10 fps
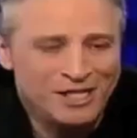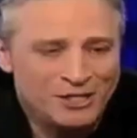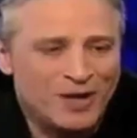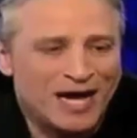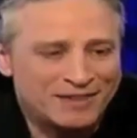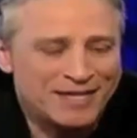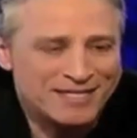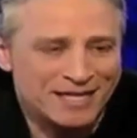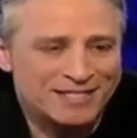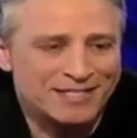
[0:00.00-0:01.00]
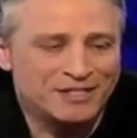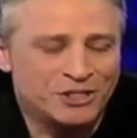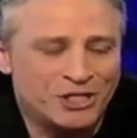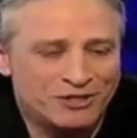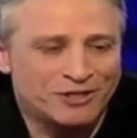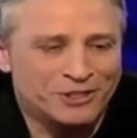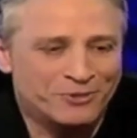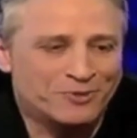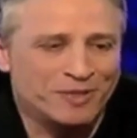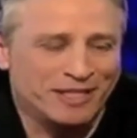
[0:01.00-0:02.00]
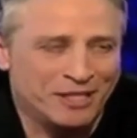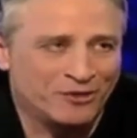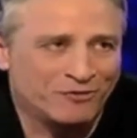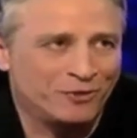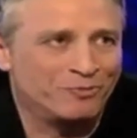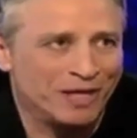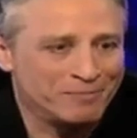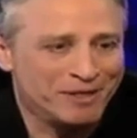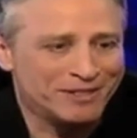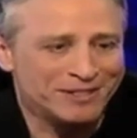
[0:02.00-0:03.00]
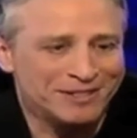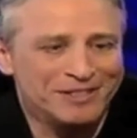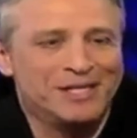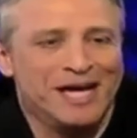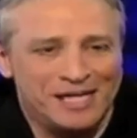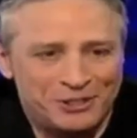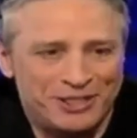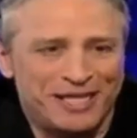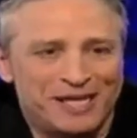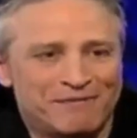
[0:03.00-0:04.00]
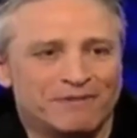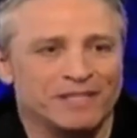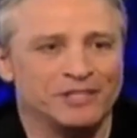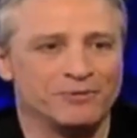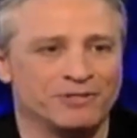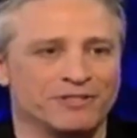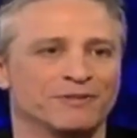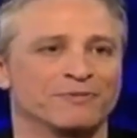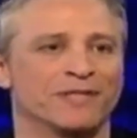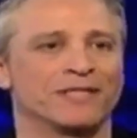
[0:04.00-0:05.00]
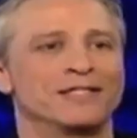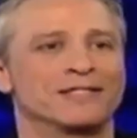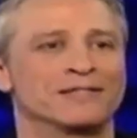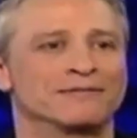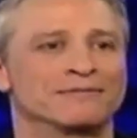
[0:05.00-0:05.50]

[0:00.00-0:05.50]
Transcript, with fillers: you had the sense that she thought she was being interviewed by America as she gave her thing. She was just doing one of these.